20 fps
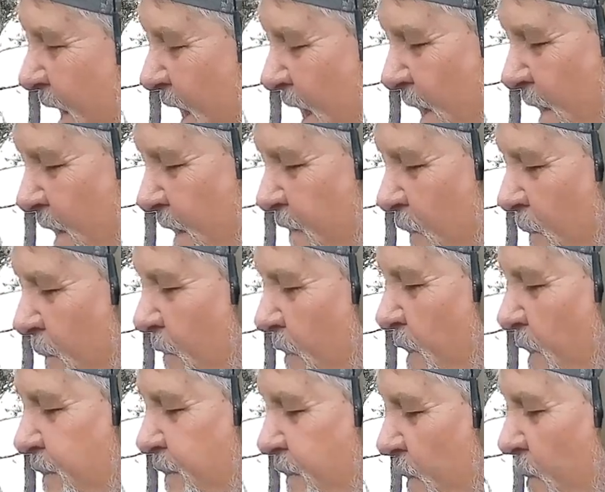And if you
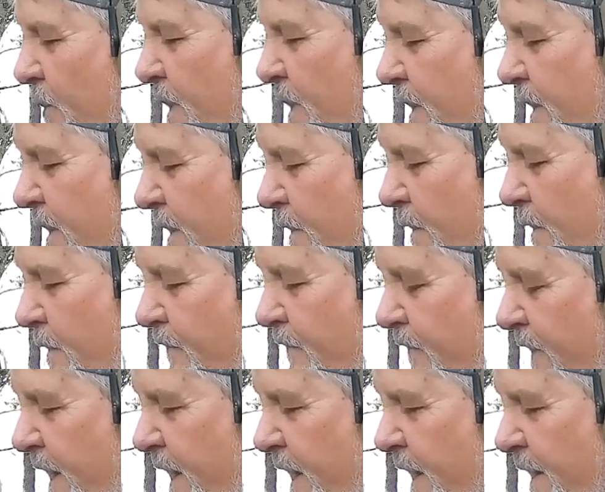put 2 in it, it'll
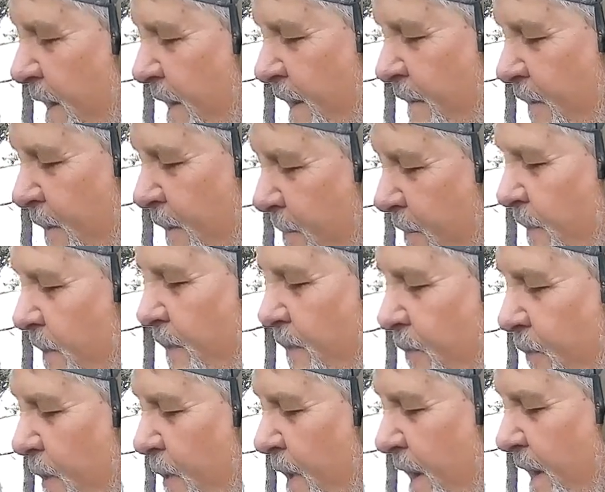feed. If you put
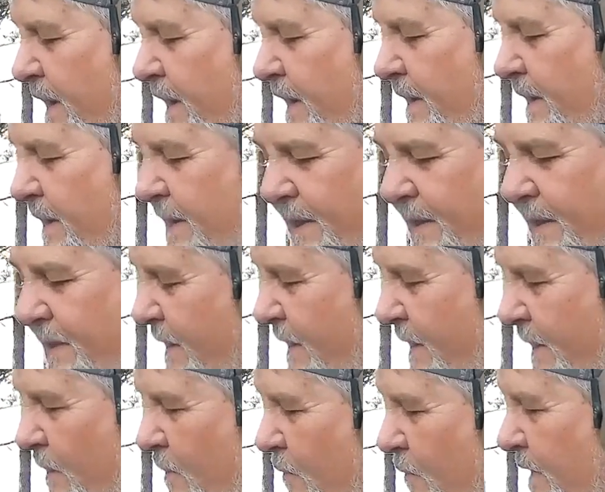3 in it,
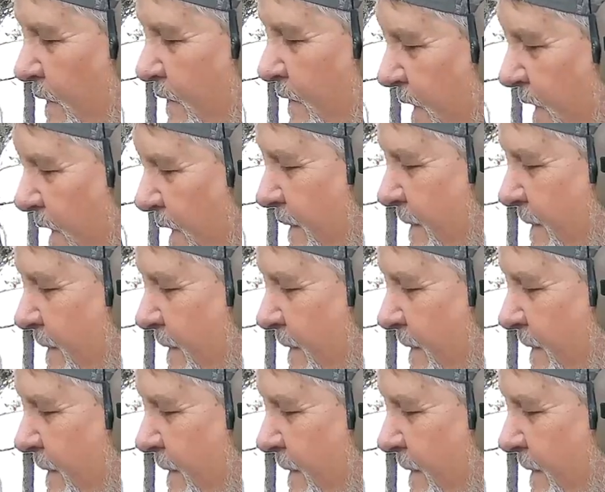it'll quit feeding.